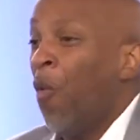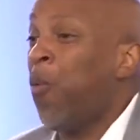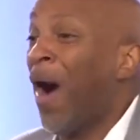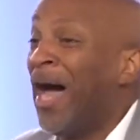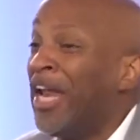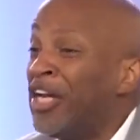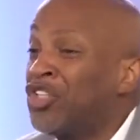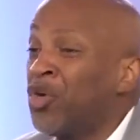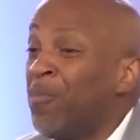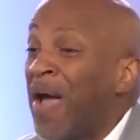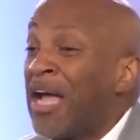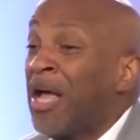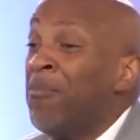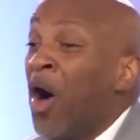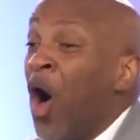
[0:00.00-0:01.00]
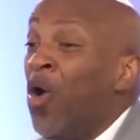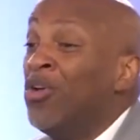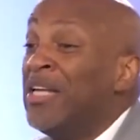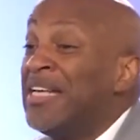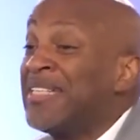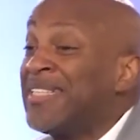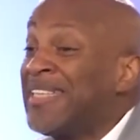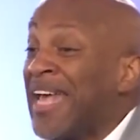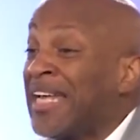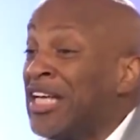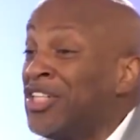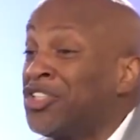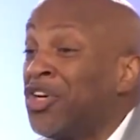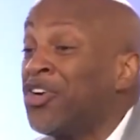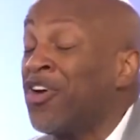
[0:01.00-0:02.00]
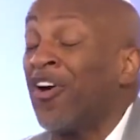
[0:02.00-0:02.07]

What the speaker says: Why did you make him only second to